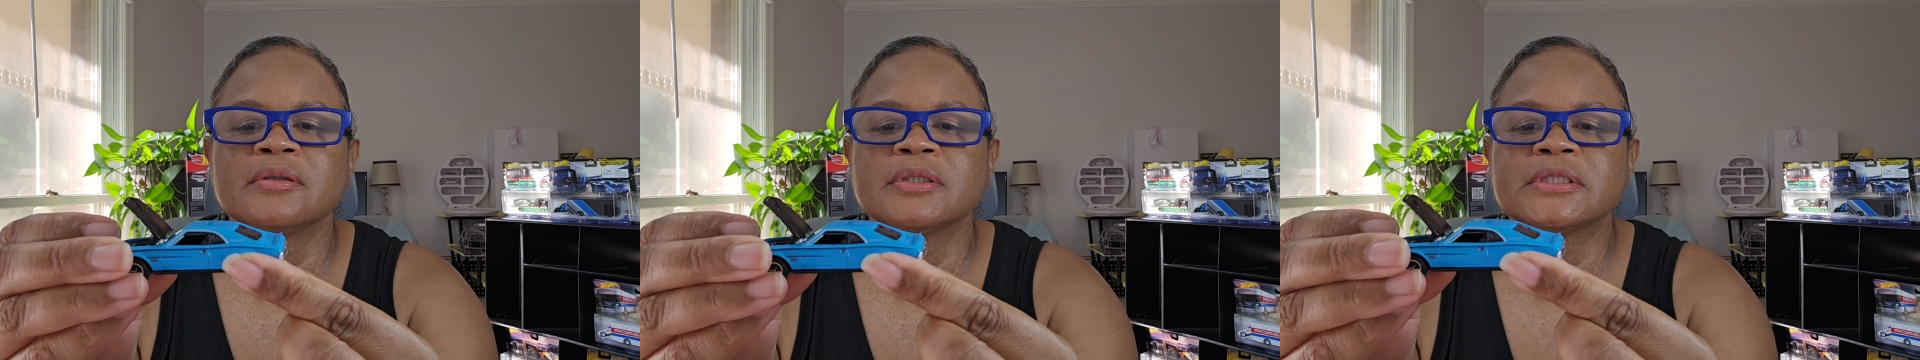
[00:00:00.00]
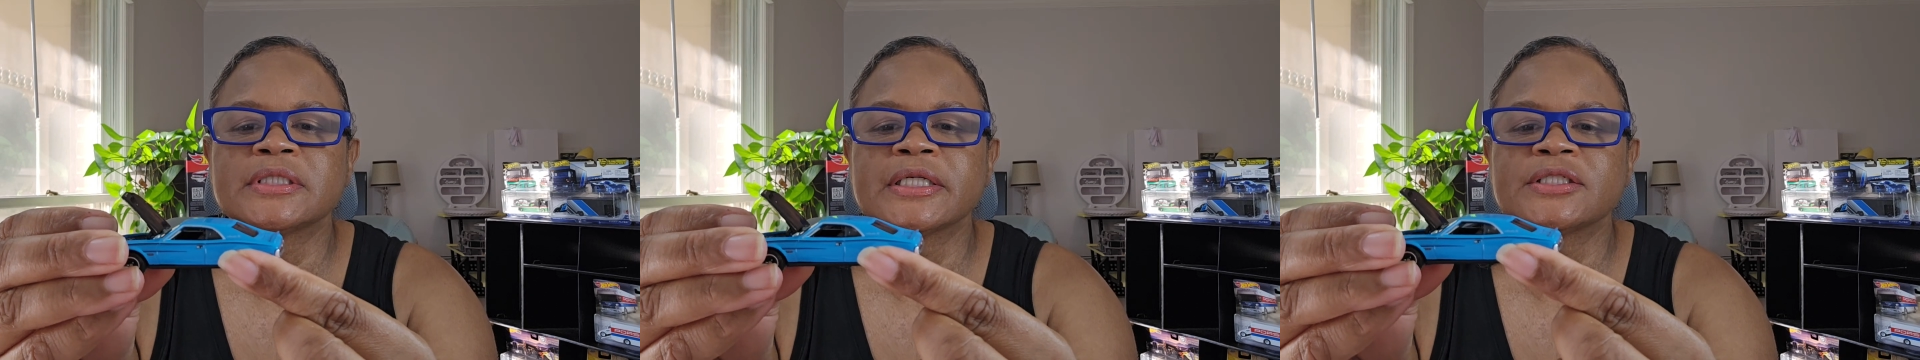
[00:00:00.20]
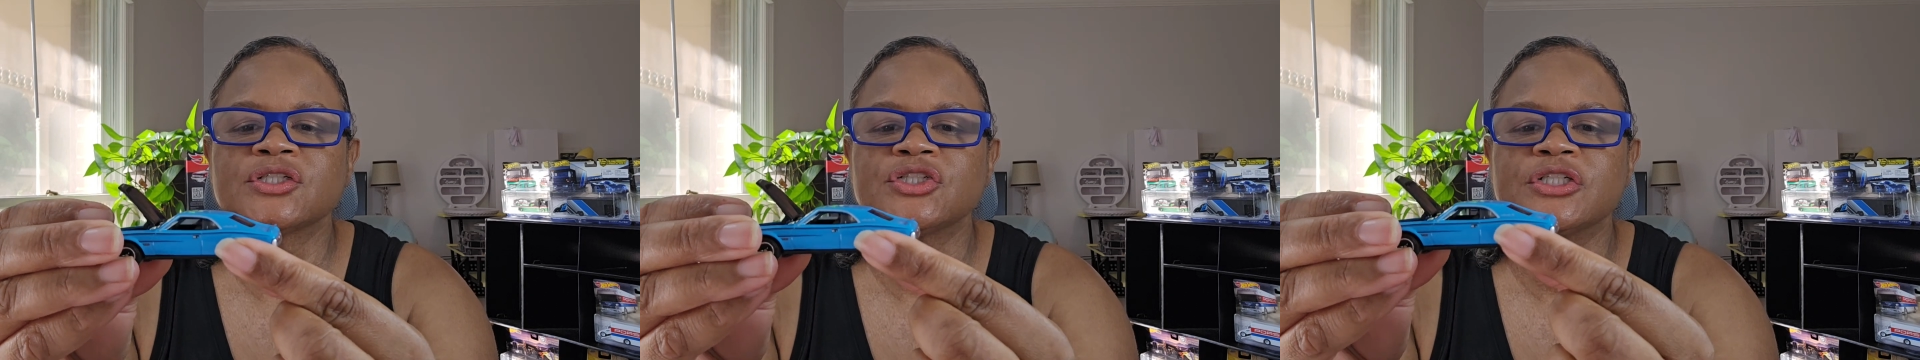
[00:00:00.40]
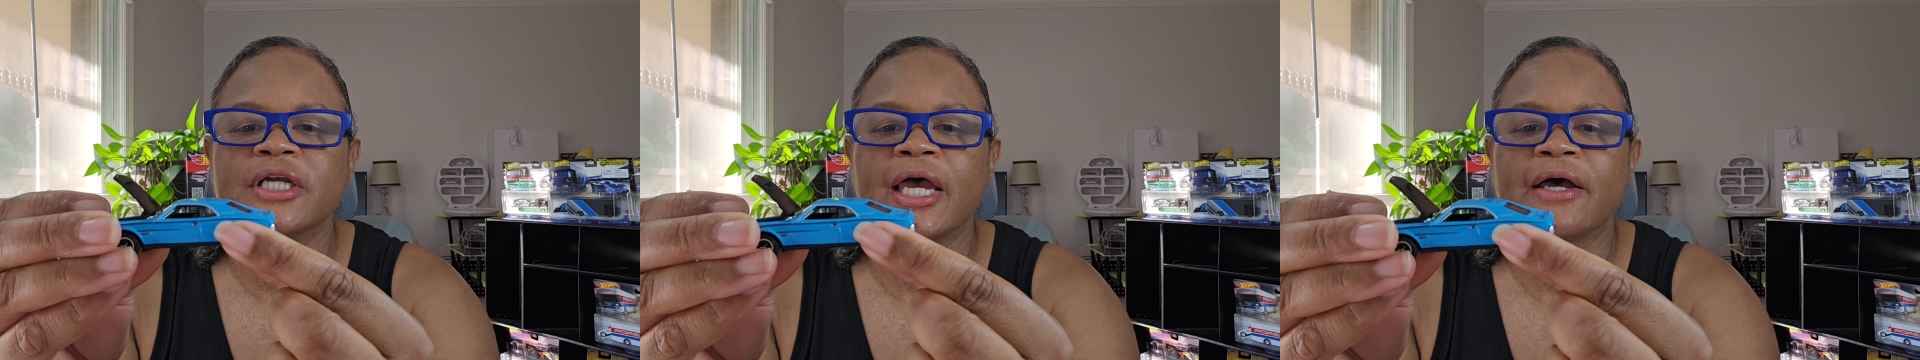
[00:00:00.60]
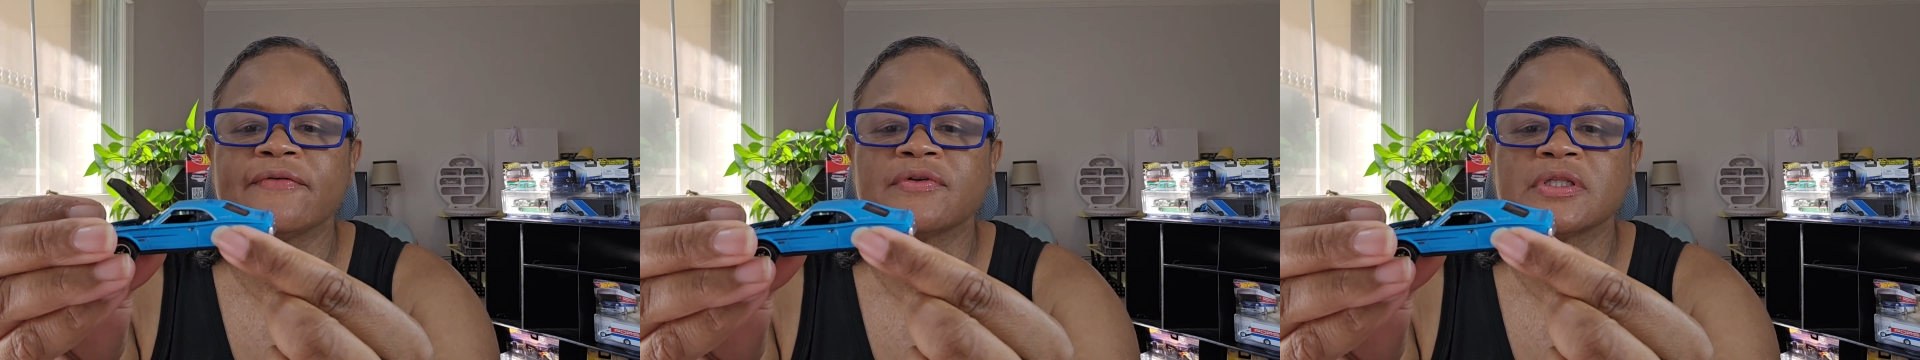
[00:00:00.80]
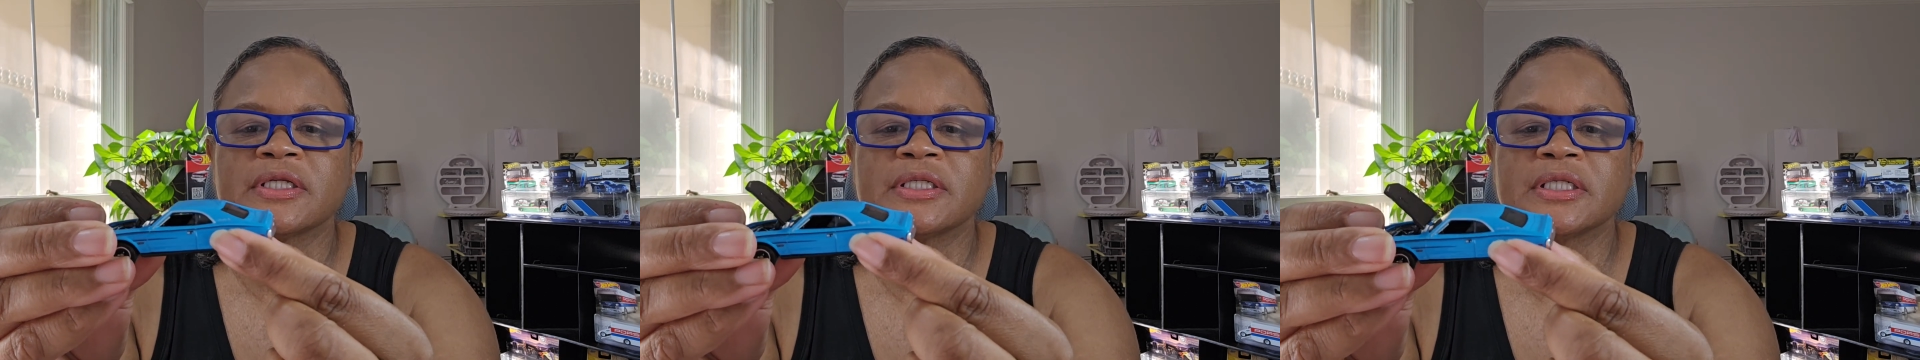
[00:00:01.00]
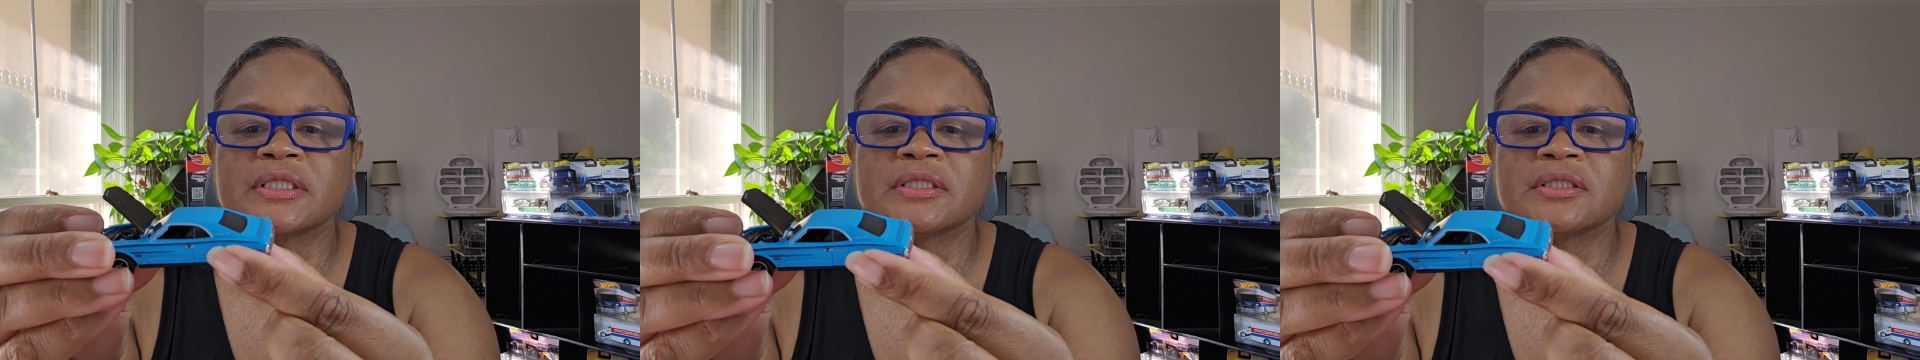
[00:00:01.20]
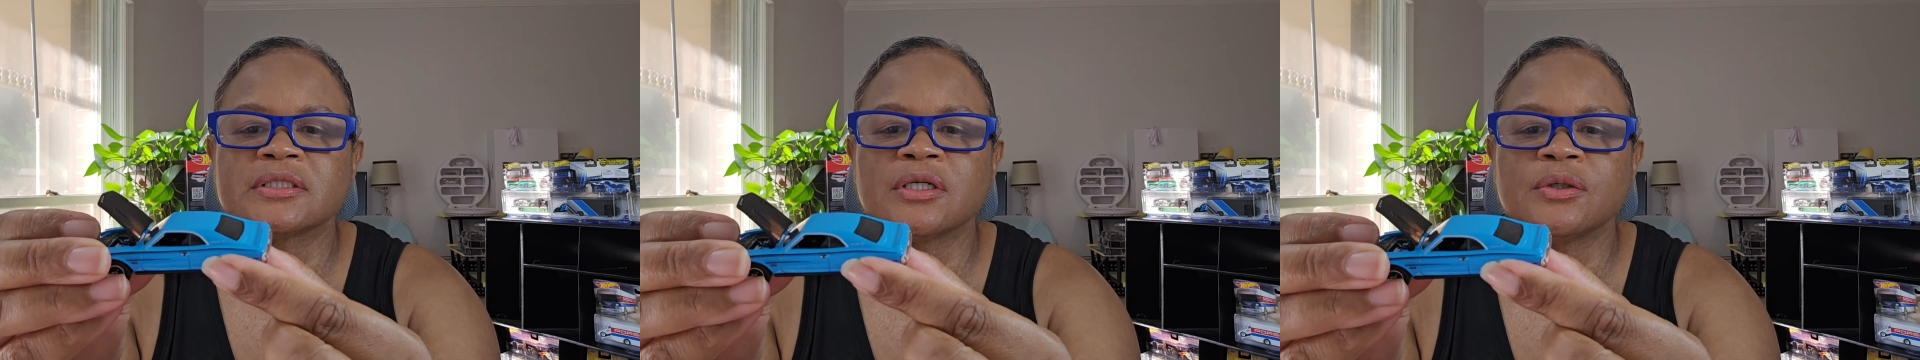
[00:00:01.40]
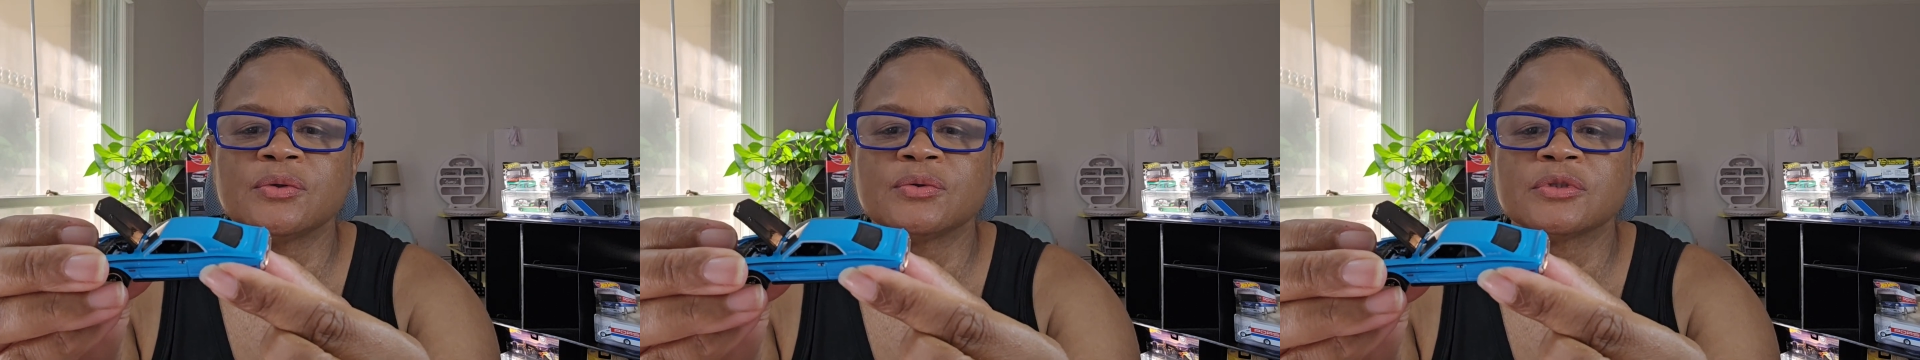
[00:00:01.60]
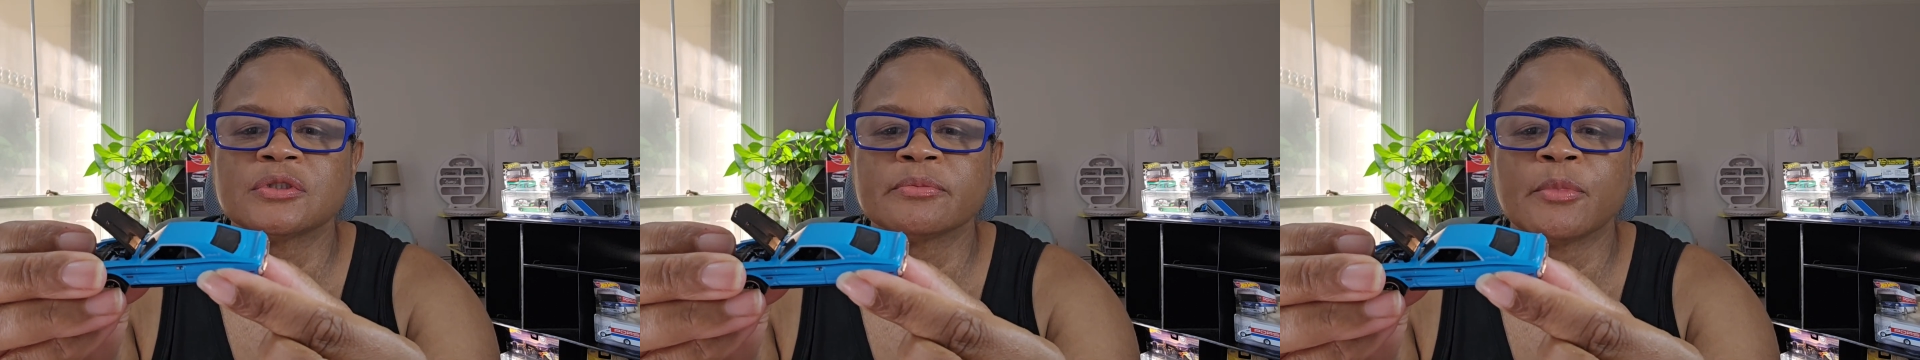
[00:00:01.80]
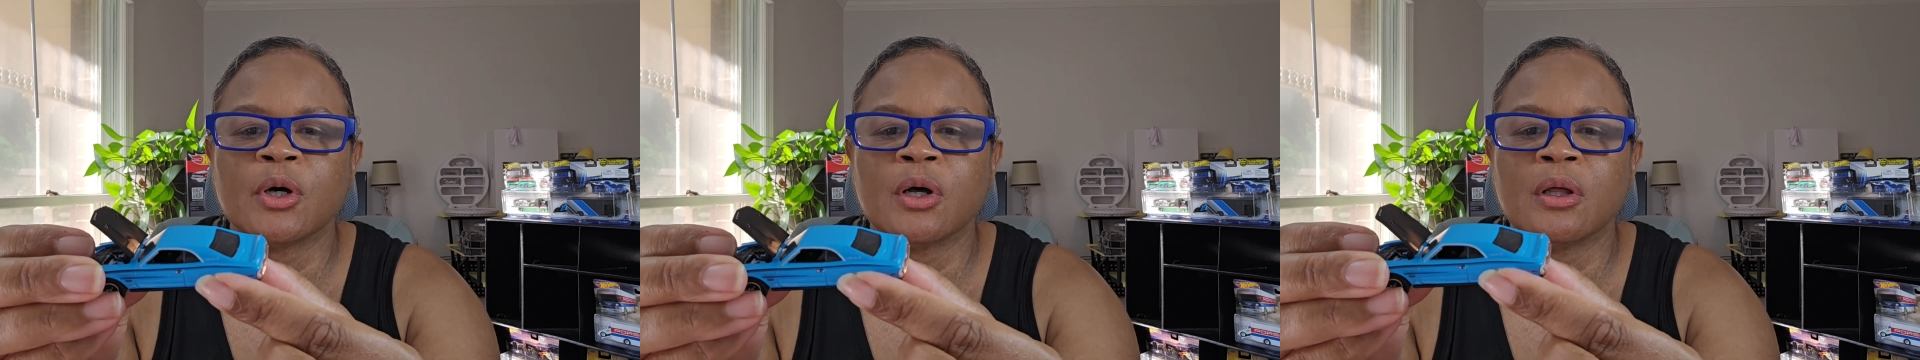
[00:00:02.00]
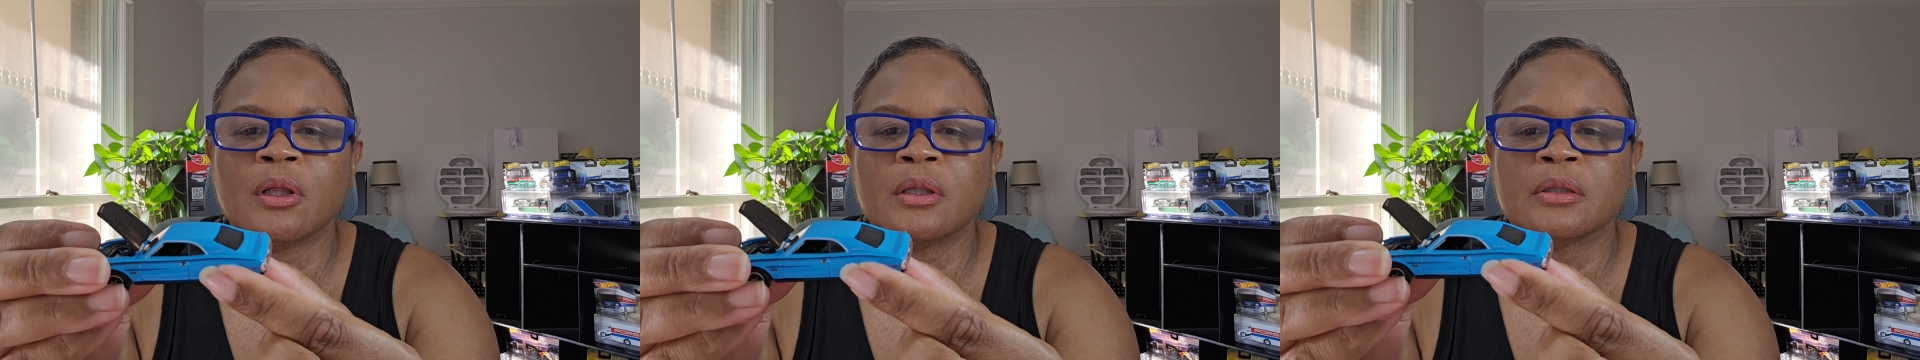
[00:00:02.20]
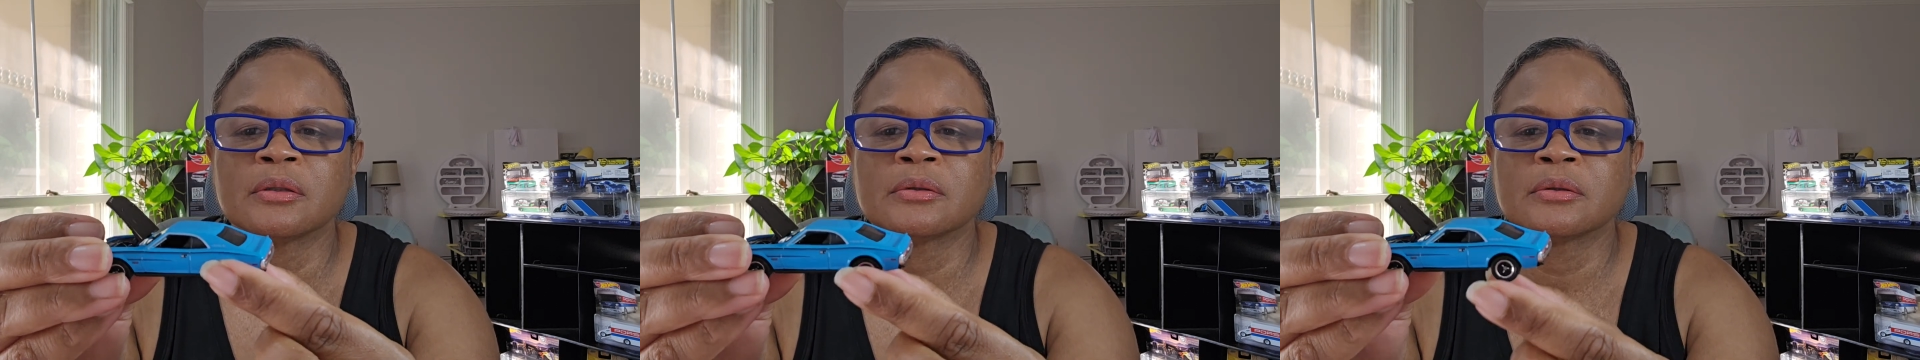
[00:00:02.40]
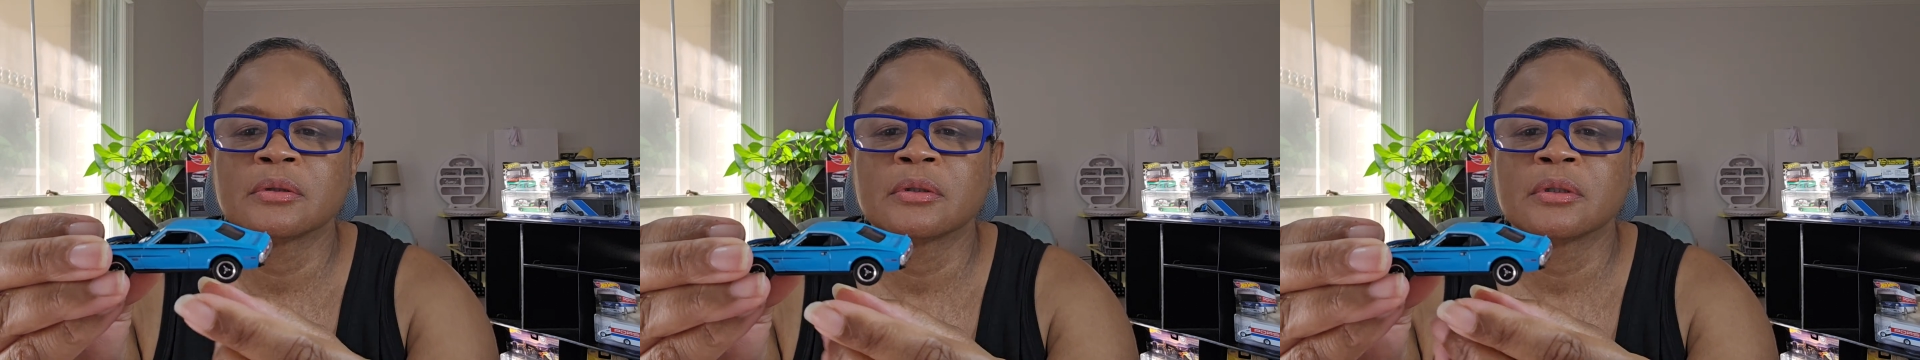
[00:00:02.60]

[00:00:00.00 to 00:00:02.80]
says Javelin. It's so small.